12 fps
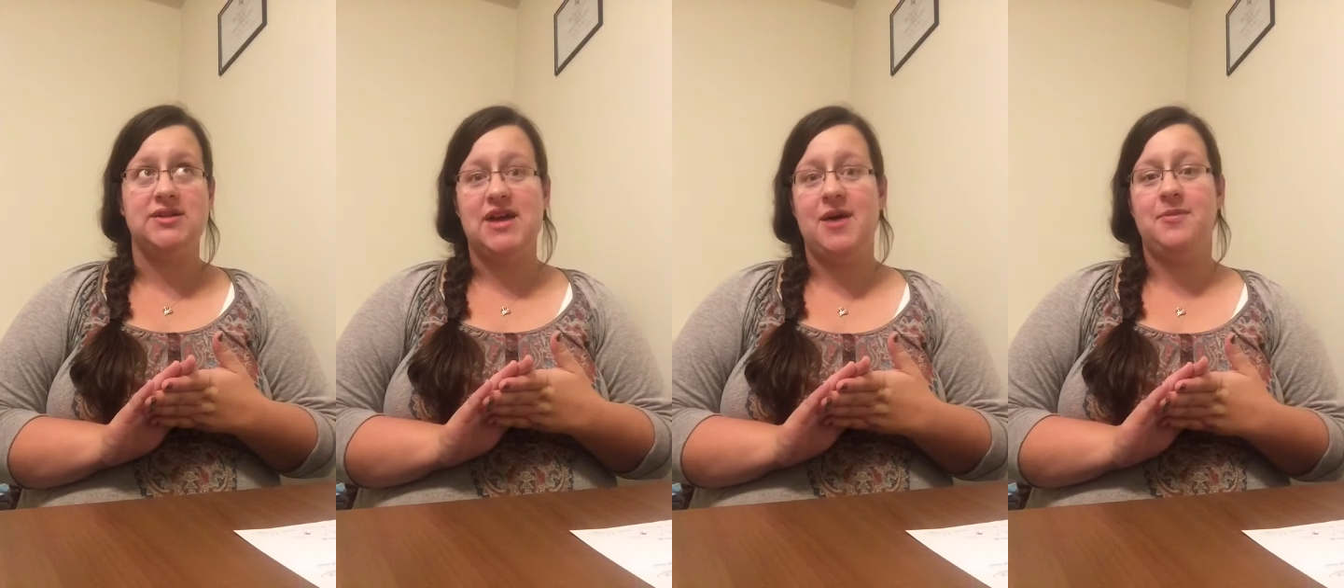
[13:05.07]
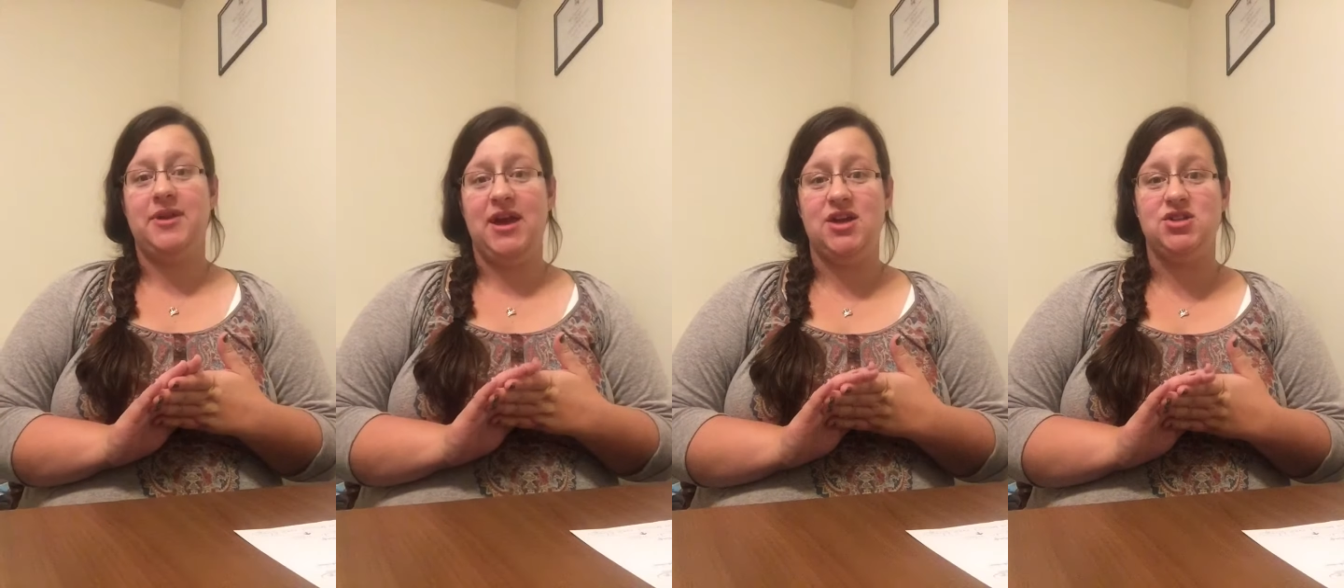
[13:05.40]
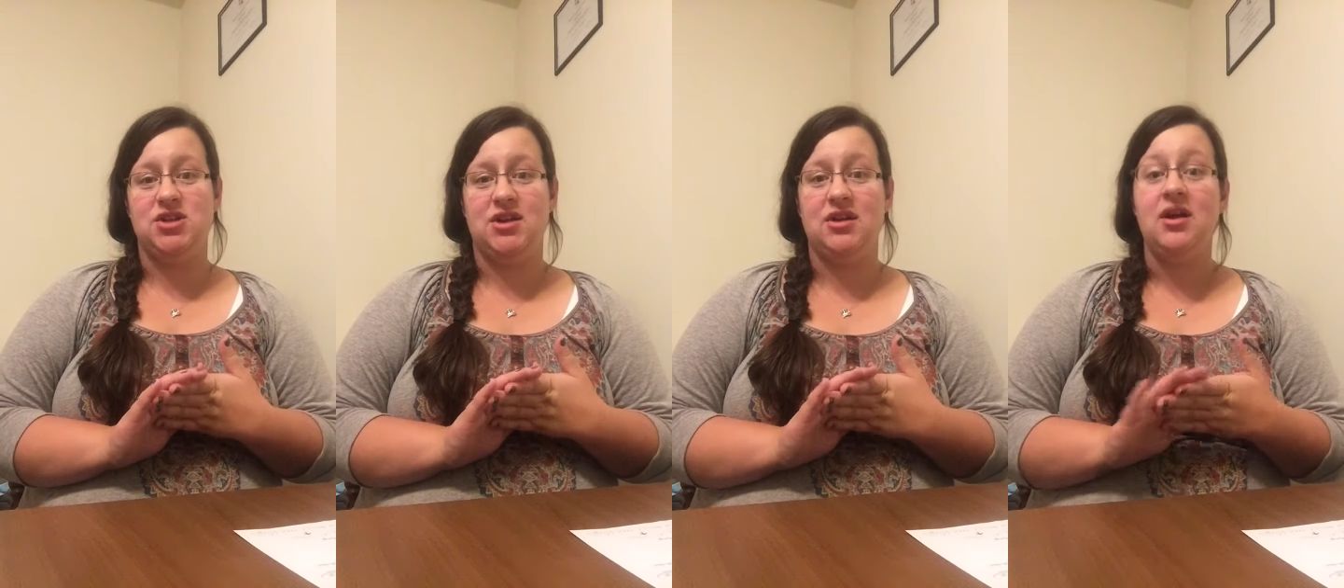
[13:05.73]

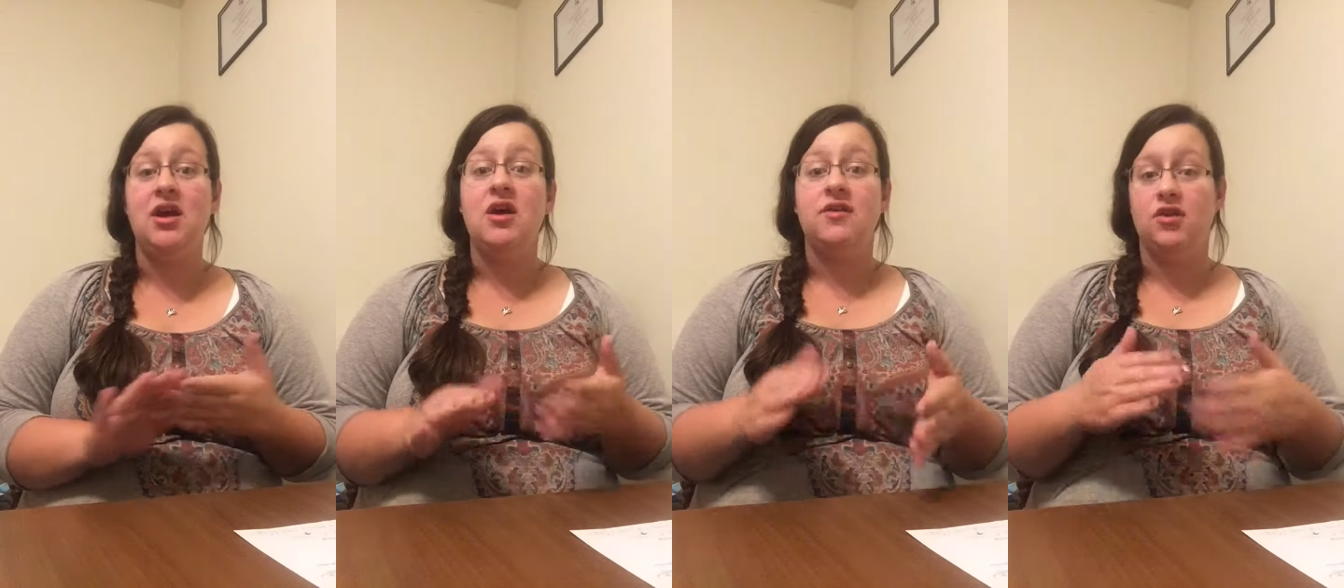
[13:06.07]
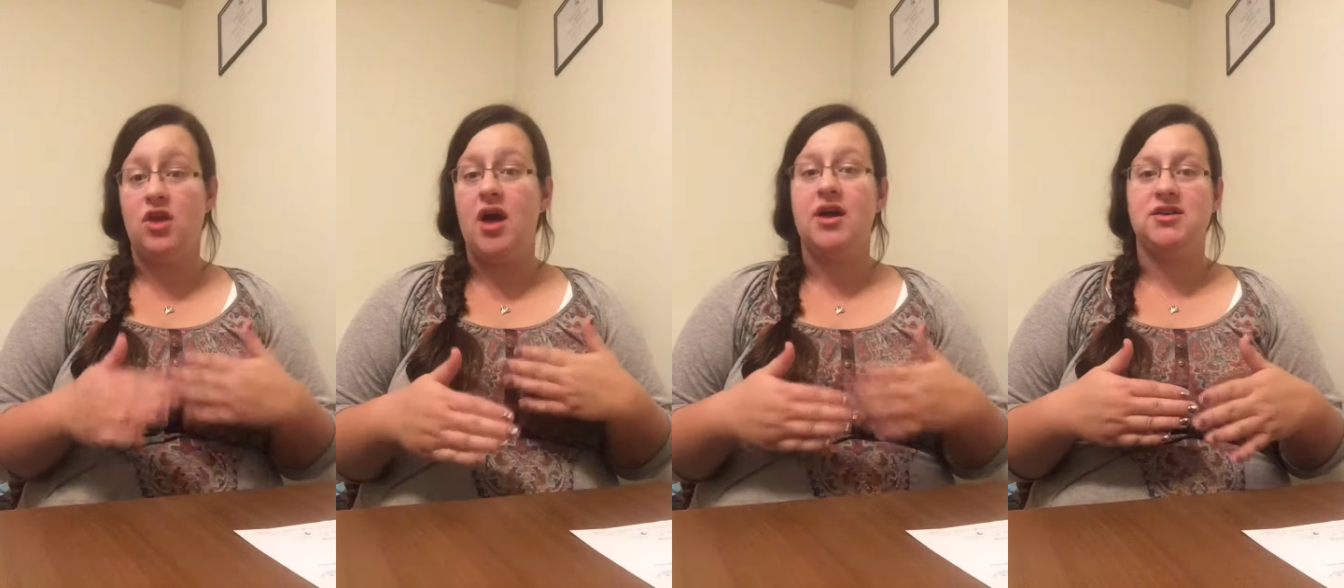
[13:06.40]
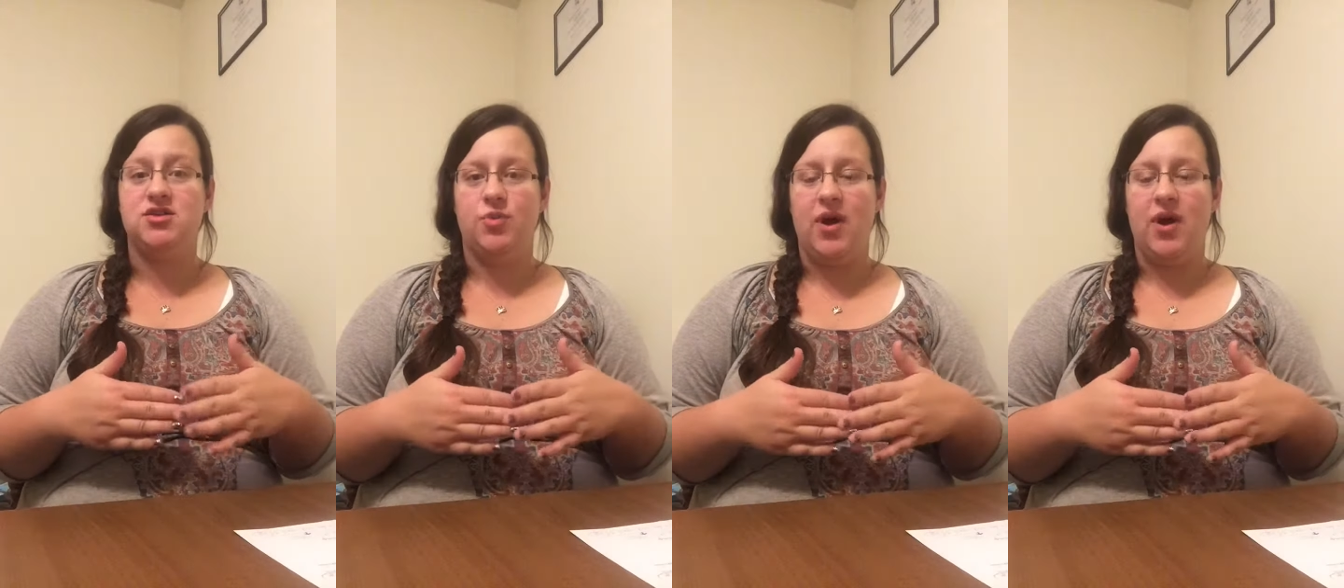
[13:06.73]
application, the longest